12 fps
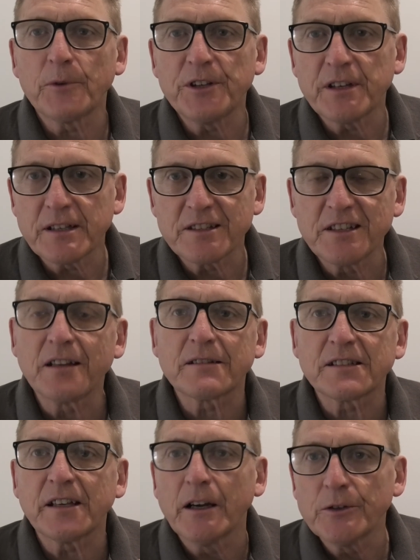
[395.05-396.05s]
you consider
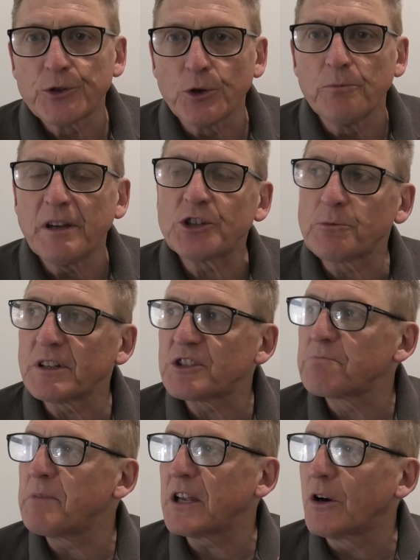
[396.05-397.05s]
CO2
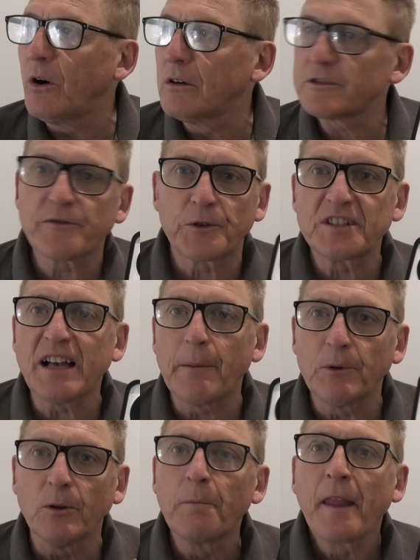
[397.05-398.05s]
measurements because, for
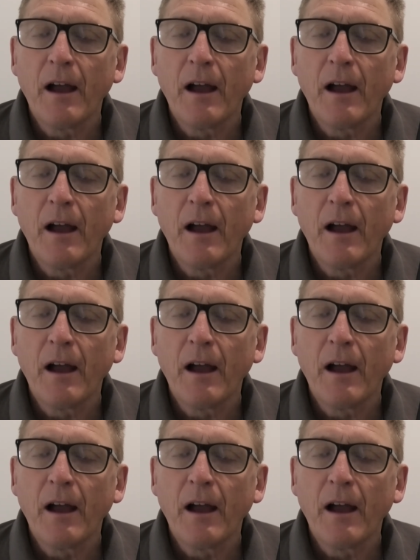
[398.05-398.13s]
example,